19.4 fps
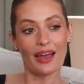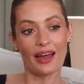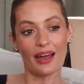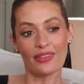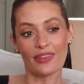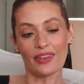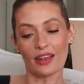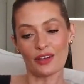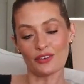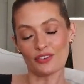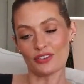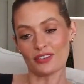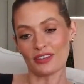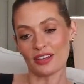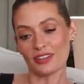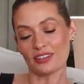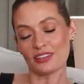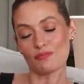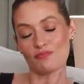and then I just
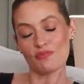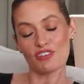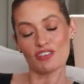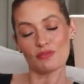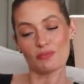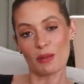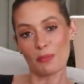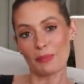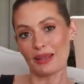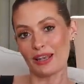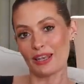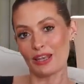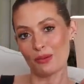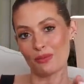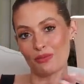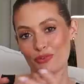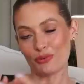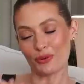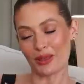like spritz my pillow
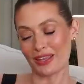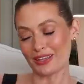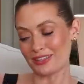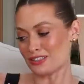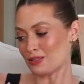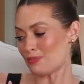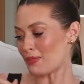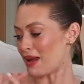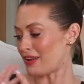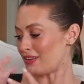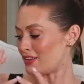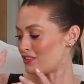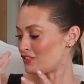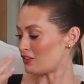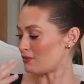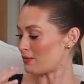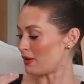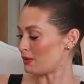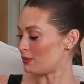before getting into bed and it
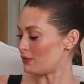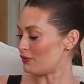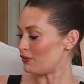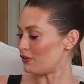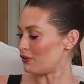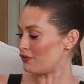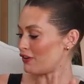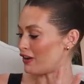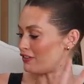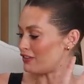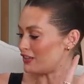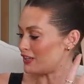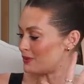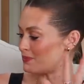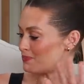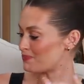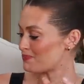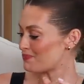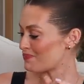just makes me feel
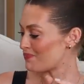very